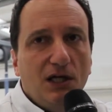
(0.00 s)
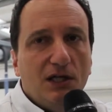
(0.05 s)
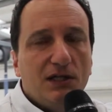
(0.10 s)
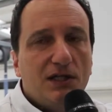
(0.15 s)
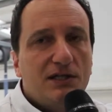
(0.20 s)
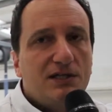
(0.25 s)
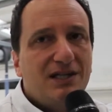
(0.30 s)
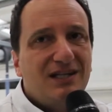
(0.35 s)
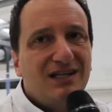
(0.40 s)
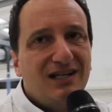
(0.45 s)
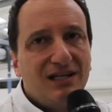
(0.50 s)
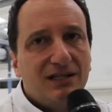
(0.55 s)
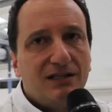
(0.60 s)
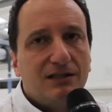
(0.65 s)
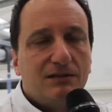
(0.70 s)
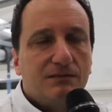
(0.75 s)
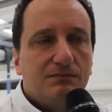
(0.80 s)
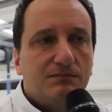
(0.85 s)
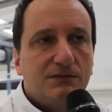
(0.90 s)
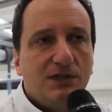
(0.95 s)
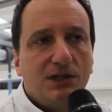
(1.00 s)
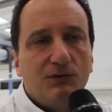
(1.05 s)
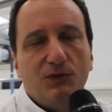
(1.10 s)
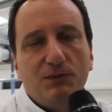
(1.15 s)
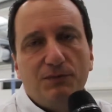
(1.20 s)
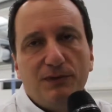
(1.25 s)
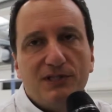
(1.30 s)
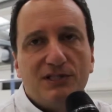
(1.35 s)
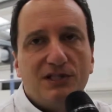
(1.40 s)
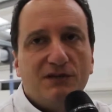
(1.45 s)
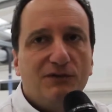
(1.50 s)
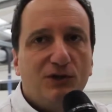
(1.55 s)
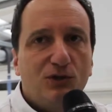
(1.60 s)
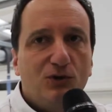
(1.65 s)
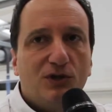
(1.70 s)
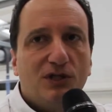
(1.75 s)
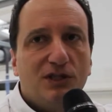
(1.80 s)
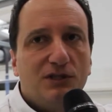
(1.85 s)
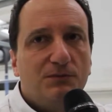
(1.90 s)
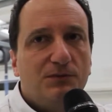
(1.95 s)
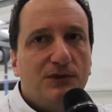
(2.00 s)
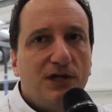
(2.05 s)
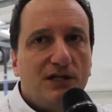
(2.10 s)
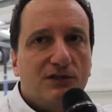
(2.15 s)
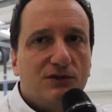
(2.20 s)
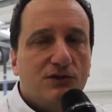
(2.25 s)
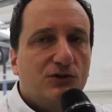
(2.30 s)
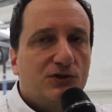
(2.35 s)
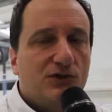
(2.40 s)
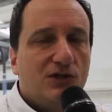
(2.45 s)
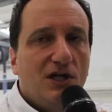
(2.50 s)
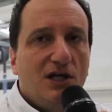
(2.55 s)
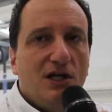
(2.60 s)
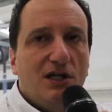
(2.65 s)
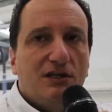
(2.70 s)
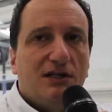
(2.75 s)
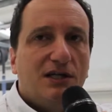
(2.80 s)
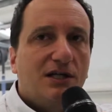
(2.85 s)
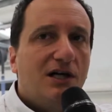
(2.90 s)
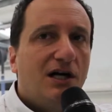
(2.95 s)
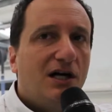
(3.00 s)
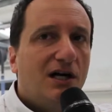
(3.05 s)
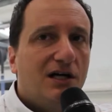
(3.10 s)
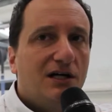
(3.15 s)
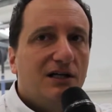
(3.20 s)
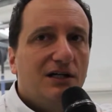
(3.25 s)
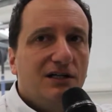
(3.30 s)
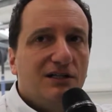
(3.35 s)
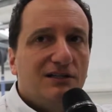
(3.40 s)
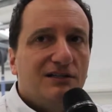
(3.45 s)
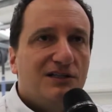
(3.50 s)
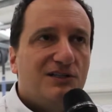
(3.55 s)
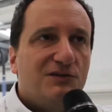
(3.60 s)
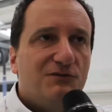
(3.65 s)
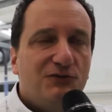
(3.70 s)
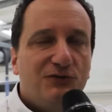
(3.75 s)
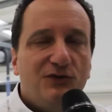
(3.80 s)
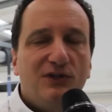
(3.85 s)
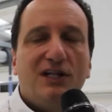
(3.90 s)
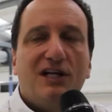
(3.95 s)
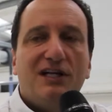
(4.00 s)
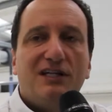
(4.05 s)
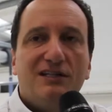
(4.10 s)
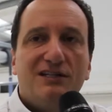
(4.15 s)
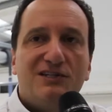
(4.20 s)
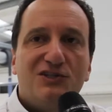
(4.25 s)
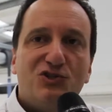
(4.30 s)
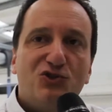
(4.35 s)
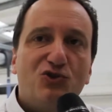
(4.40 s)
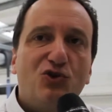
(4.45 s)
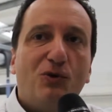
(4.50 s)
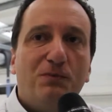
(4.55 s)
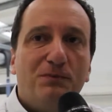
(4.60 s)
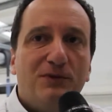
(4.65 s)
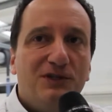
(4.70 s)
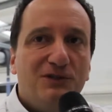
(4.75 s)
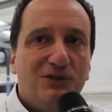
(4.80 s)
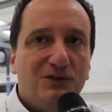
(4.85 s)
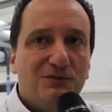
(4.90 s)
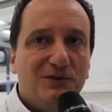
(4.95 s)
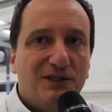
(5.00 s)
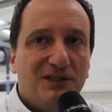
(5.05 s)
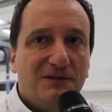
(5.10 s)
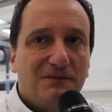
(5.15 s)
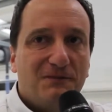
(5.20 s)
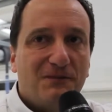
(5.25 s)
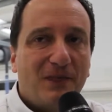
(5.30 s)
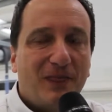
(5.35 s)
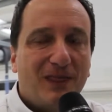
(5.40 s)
they said, can we please have a look at the brakes, because the car doesn't feel like it's stopping normally.